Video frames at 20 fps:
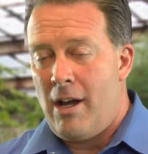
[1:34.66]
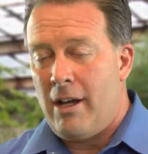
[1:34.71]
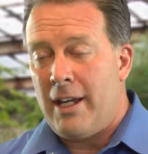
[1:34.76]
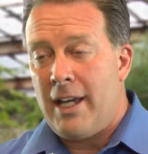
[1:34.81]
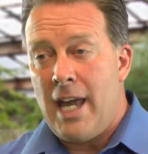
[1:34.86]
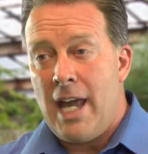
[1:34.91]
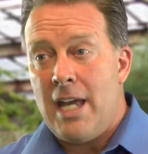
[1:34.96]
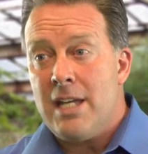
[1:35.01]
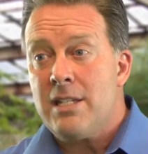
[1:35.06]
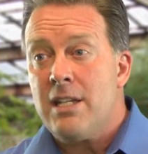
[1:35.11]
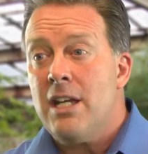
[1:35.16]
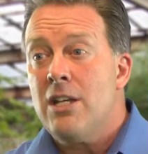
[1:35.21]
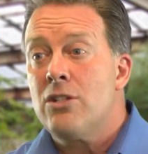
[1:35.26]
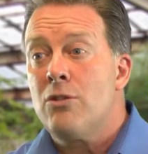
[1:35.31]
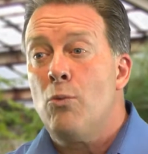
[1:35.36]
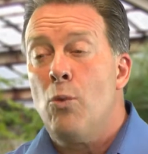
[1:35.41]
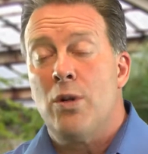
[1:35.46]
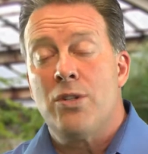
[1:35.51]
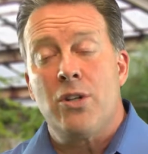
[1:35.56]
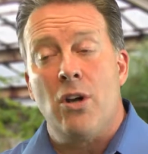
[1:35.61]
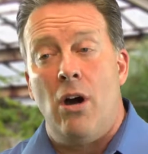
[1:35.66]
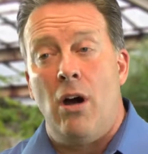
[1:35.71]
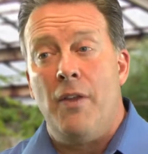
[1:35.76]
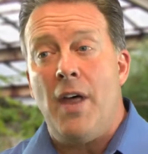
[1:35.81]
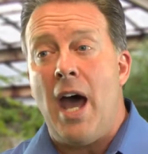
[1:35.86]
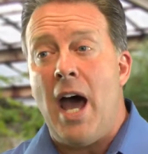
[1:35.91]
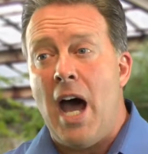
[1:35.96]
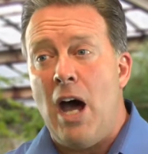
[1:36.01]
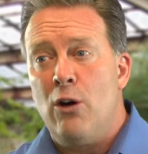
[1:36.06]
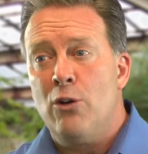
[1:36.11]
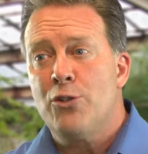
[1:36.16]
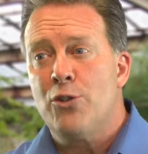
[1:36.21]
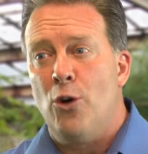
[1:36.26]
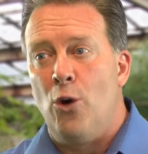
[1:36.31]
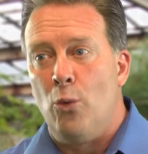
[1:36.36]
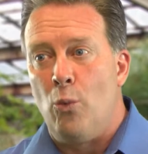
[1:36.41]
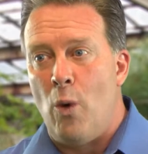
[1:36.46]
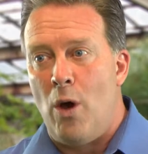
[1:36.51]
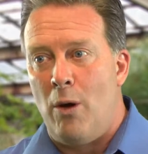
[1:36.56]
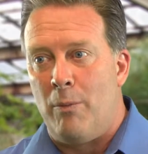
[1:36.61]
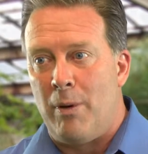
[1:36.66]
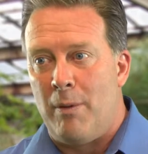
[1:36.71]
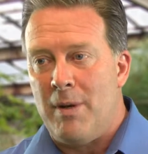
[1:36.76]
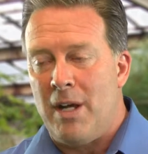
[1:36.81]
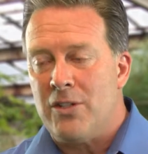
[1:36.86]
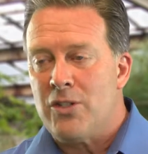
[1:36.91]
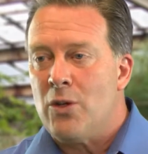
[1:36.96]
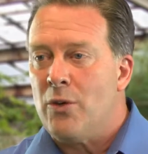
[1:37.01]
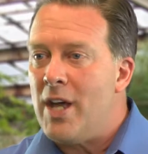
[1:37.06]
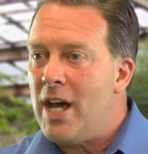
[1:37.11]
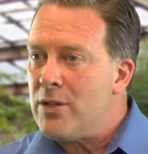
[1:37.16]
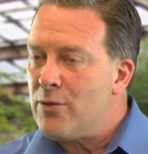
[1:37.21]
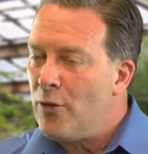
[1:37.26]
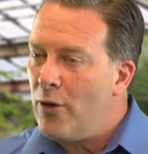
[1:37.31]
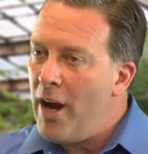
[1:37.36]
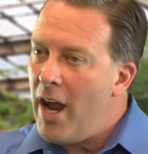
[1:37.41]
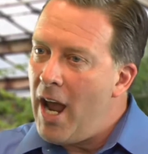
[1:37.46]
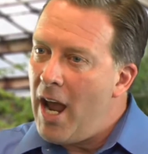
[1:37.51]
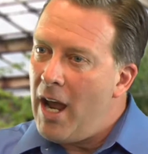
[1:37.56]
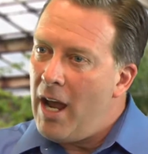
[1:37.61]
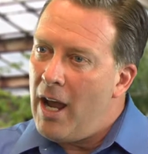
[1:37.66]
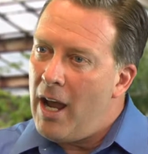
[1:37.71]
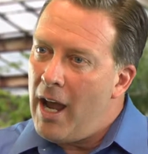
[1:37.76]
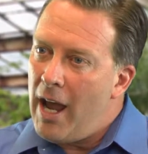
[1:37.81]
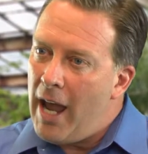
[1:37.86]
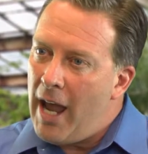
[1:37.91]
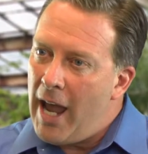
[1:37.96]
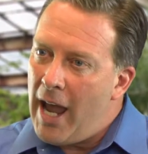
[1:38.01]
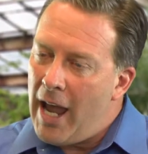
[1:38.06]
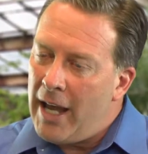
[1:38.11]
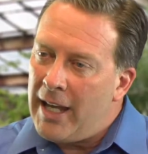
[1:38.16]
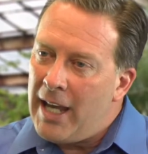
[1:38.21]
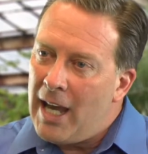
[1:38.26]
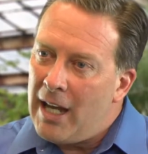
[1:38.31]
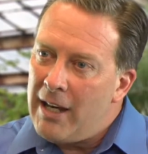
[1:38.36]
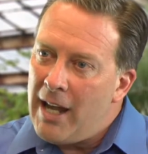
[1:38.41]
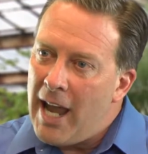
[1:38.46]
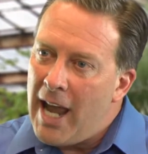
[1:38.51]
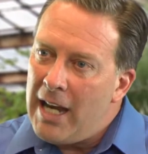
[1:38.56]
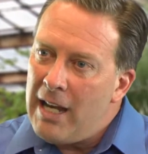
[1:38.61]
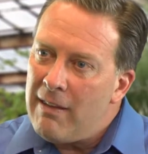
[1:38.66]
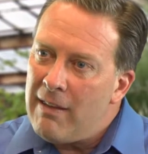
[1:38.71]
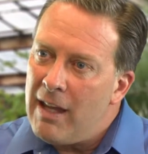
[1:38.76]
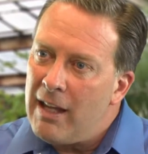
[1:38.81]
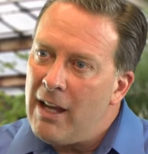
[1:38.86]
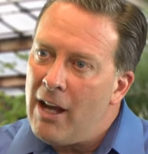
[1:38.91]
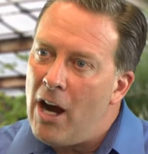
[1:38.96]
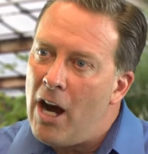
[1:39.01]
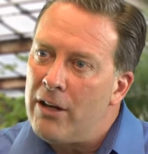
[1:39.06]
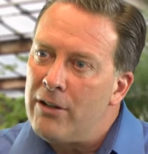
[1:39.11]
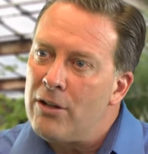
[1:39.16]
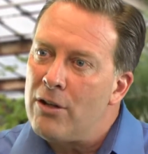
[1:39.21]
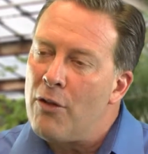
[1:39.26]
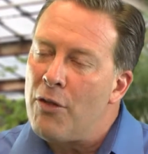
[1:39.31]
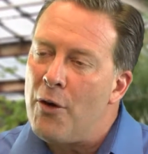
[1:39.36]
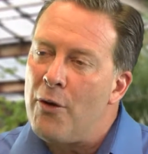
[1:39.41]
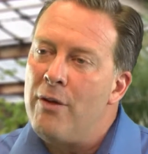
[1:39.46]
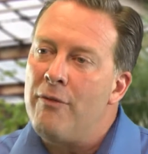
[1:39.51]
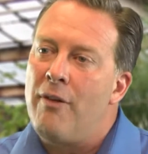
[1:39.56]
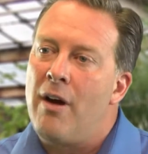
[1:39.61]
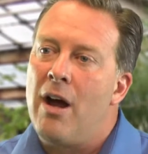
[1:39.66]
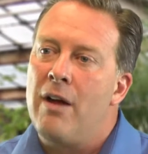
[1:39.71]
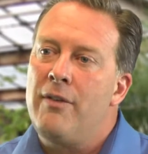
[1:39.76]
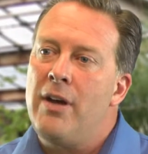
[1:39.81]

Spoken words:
case is what's called the household well permit. So that's for, again, anything under 35